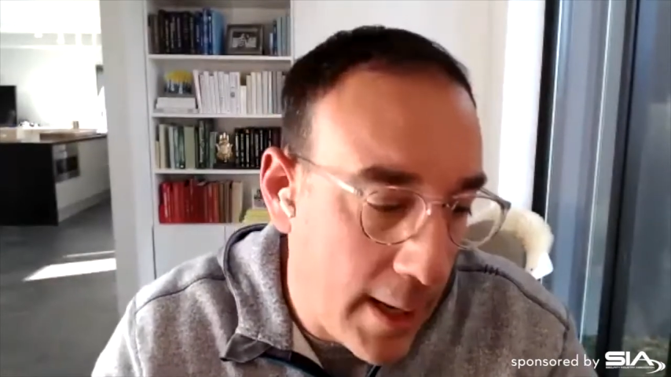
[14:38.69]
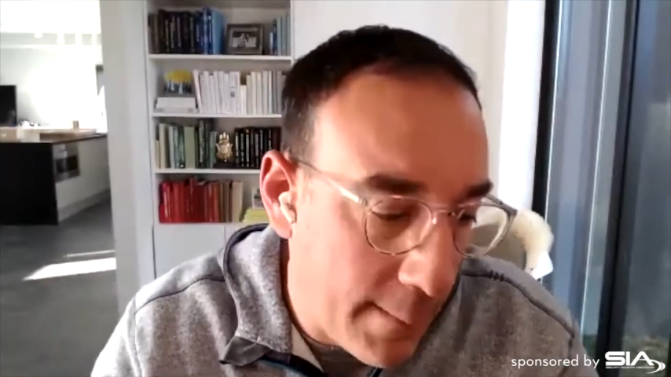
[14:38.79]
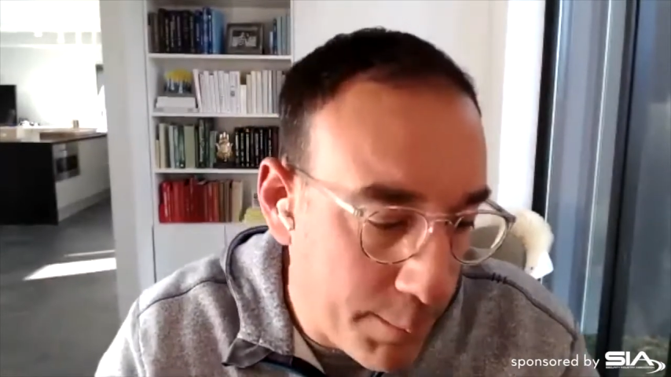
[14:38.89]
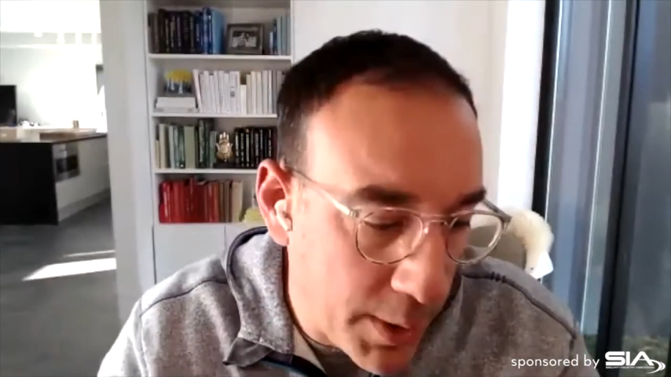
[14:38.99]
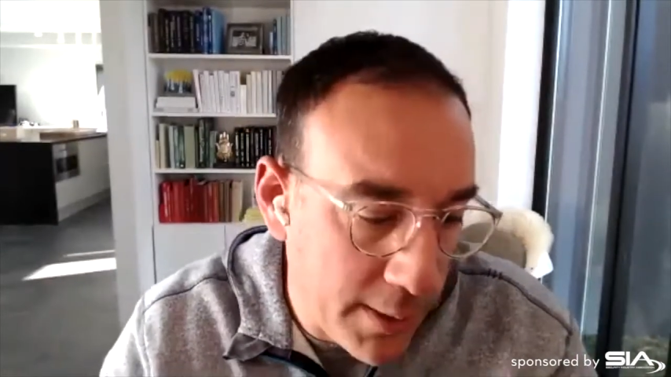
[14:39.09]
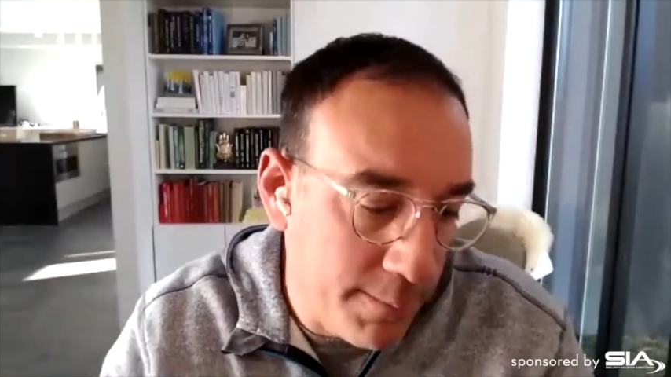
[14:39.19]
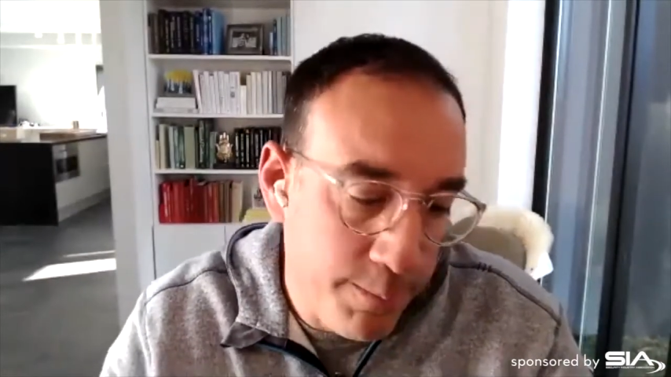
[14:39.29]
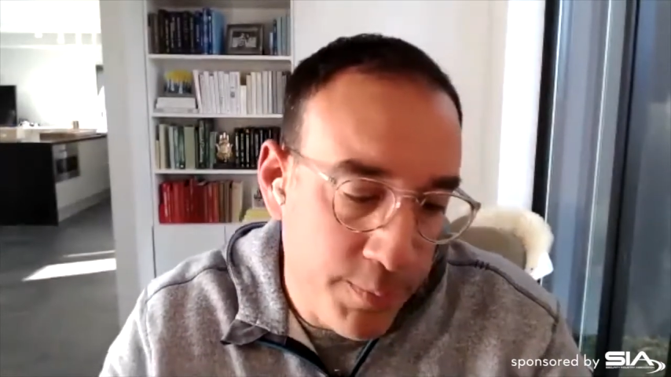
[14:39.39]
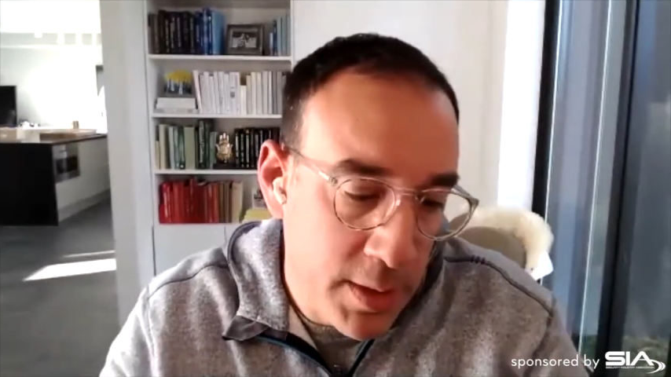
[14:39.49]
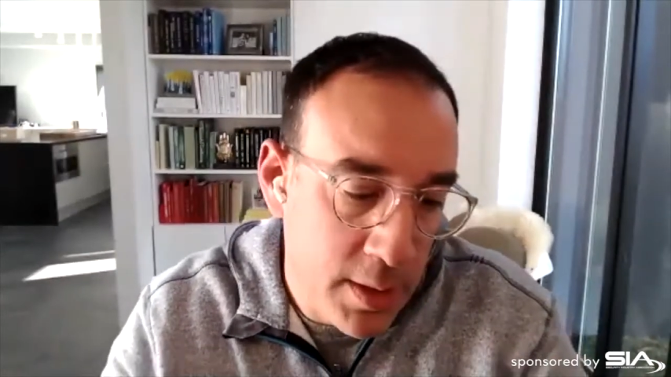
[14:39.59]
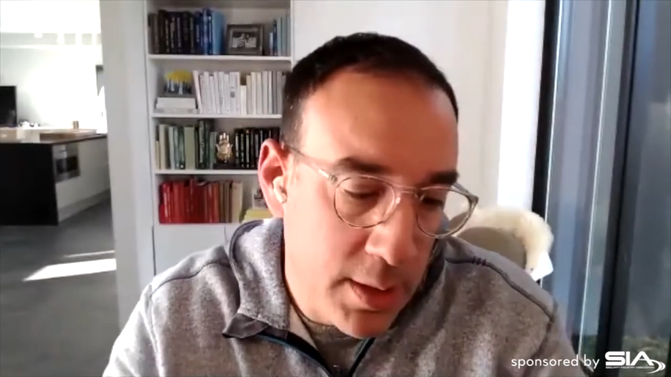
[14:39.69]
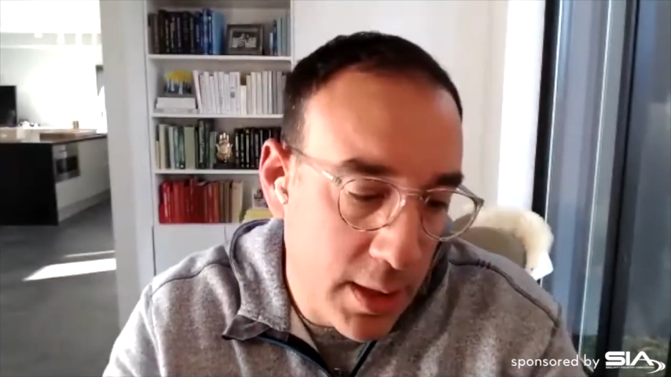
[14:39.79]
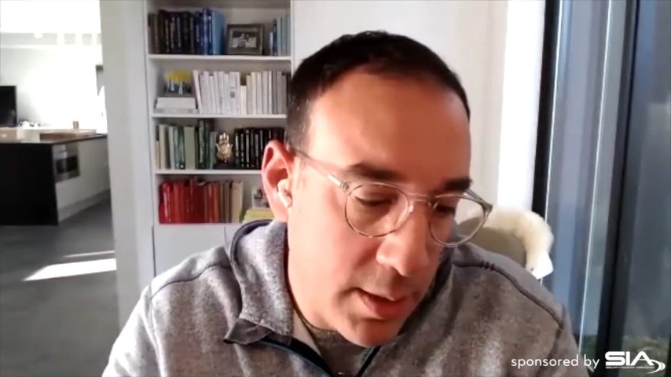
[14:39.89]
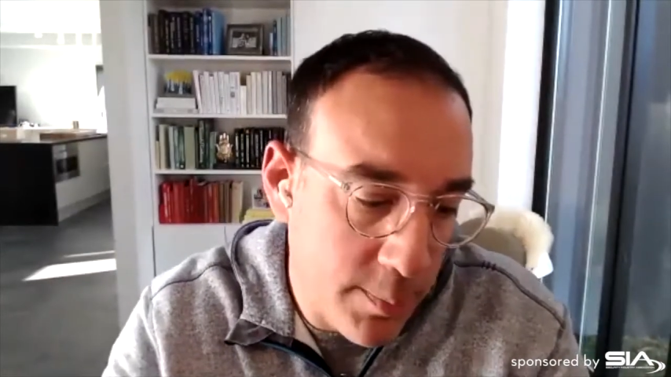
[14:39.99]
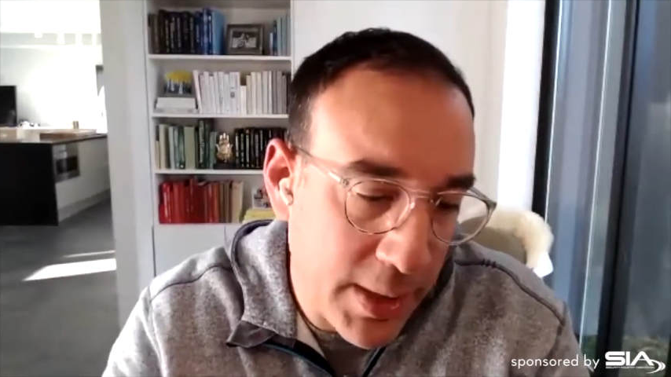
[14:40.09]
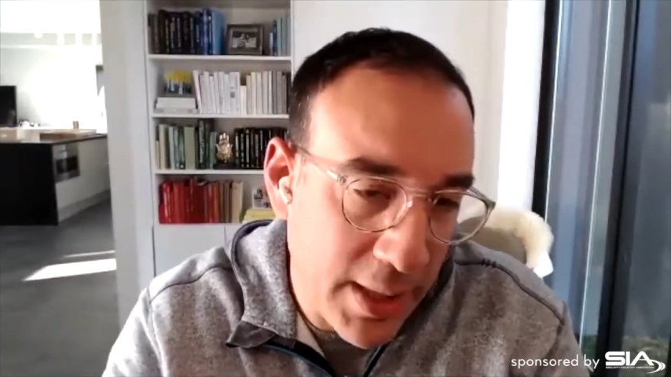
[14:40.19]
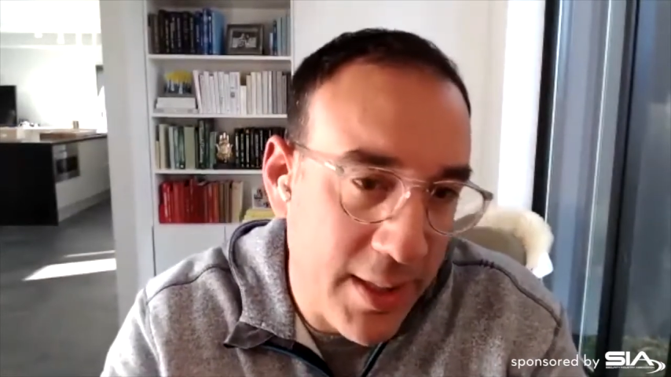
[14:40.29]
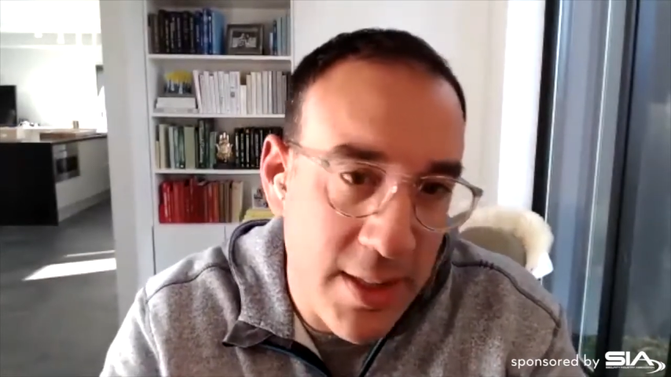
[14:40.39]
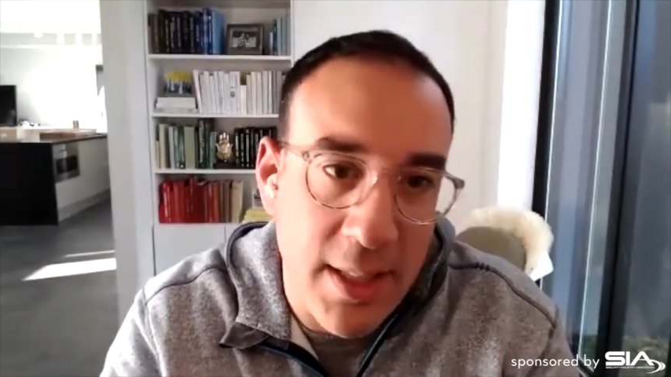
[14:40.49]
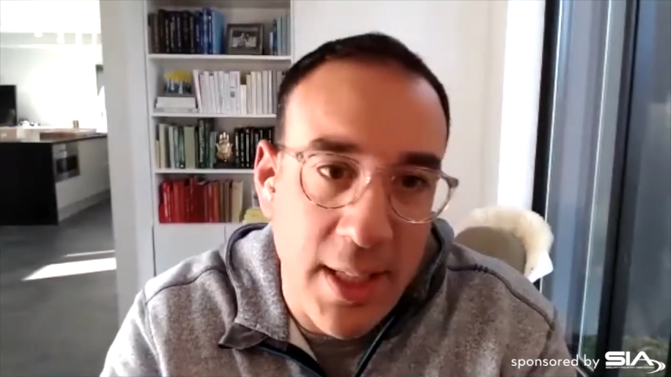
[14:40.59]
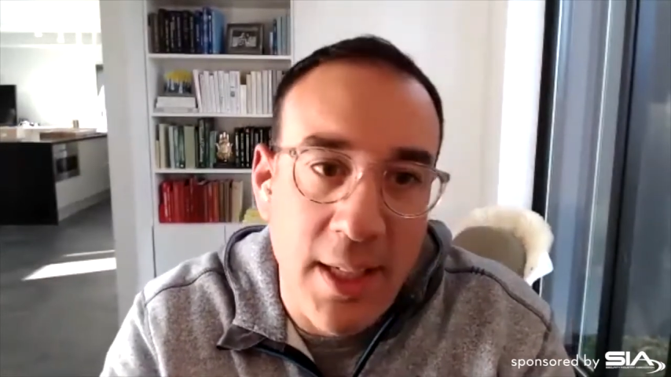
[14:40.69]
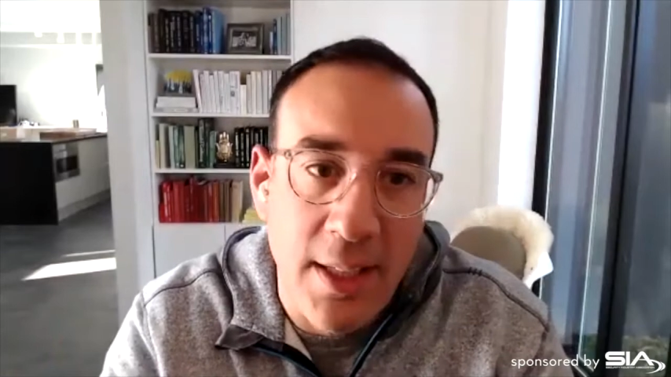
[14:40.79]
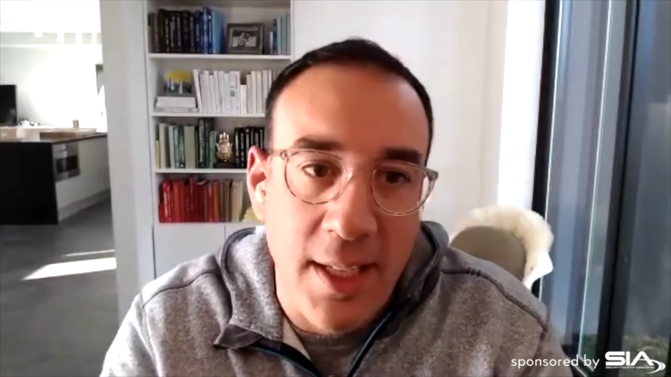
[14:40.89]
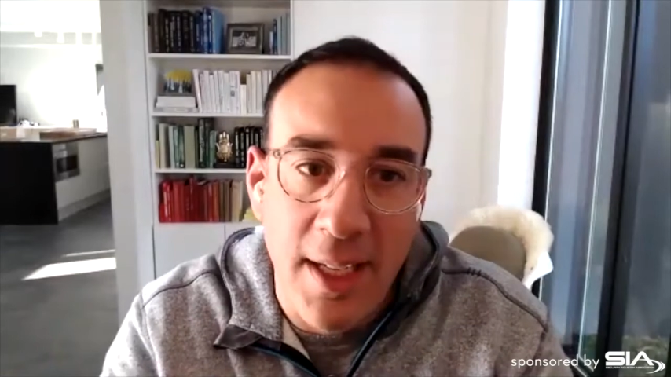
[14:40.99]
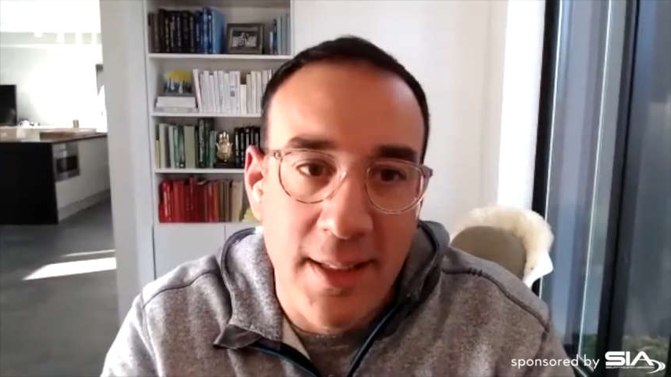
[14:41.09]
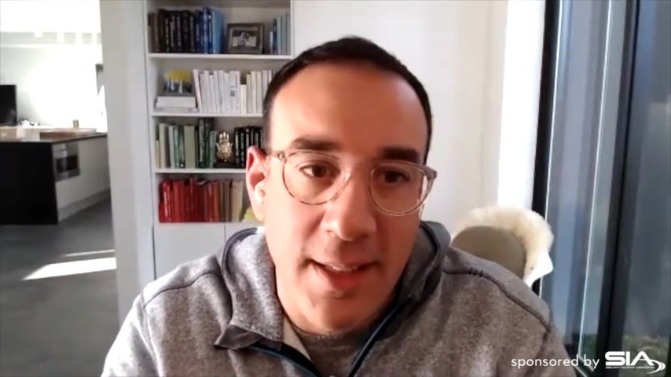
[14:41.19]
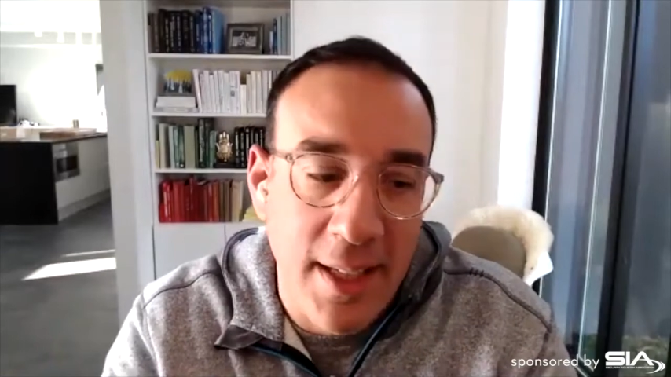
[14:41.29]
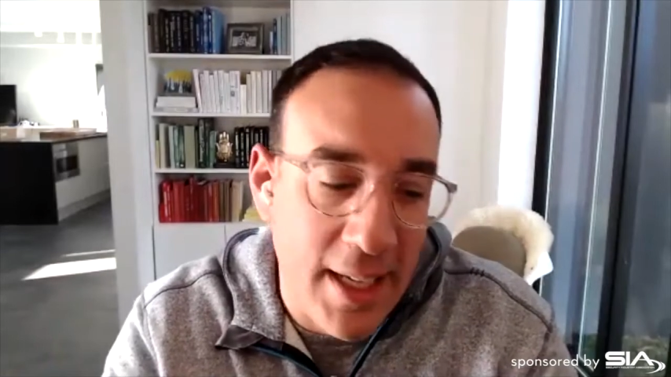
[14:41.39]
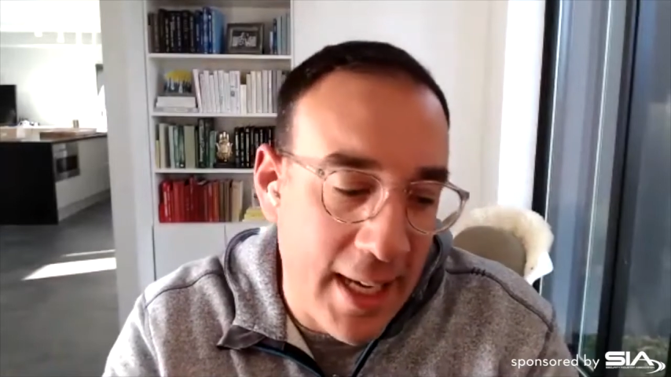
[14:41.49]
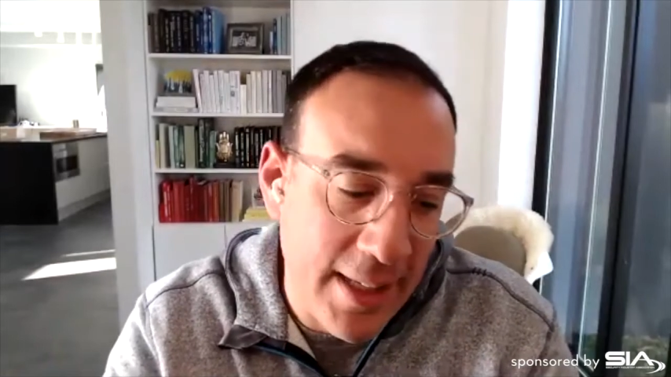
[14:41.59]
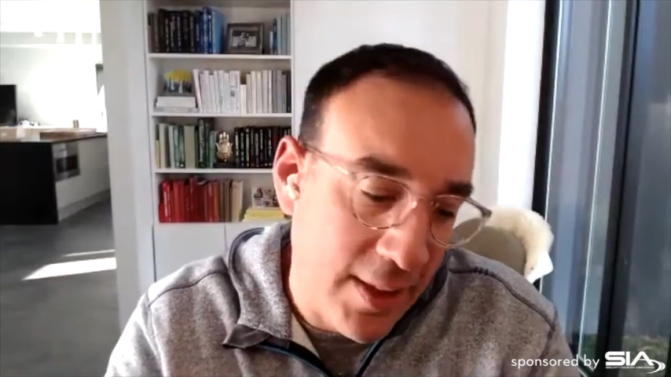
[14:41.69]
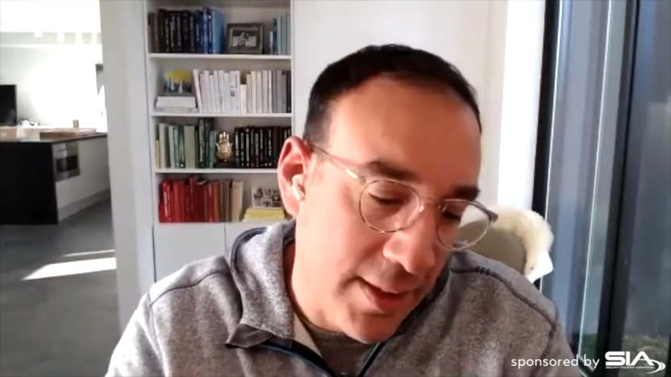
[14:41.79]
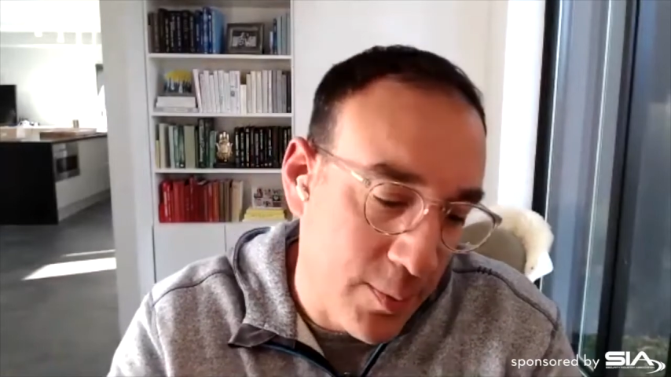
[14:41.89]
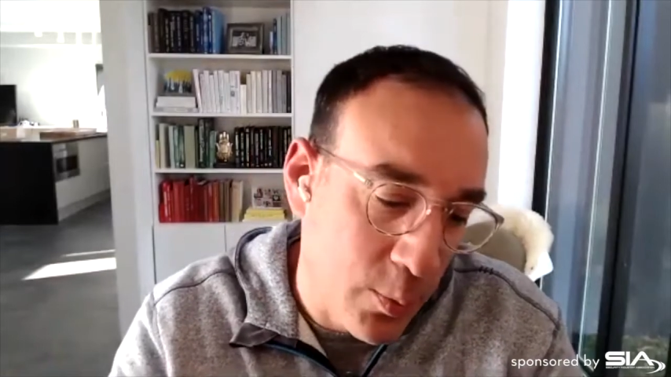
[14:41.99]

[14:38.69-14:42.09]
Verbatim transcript: um, but like but like you said i i i think